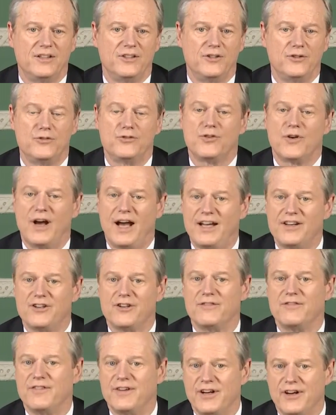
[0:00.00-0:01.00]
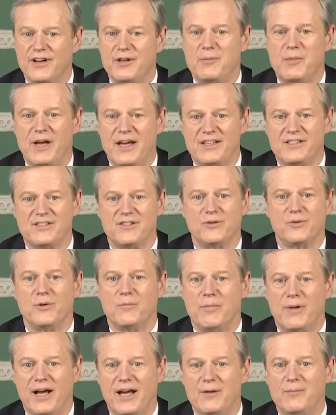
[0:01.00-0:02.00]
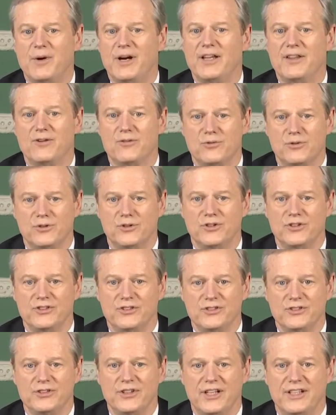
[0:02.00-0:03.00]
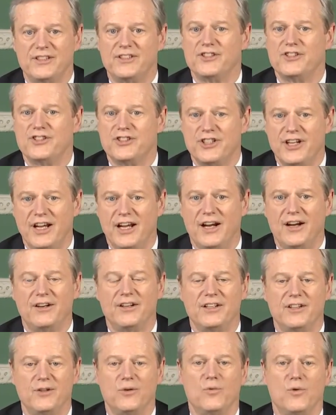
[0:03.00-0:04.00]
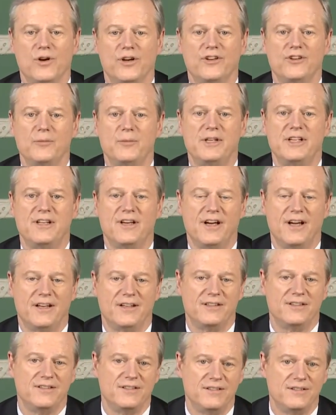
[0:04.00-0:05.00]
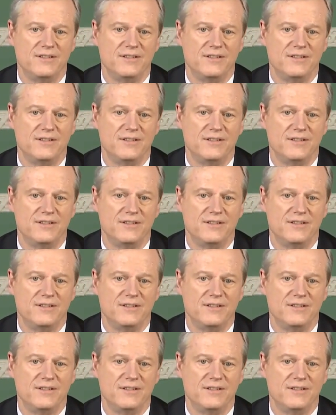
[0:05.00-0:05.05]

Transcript: you tried your very best to abide by the rules and to share in the work to be done.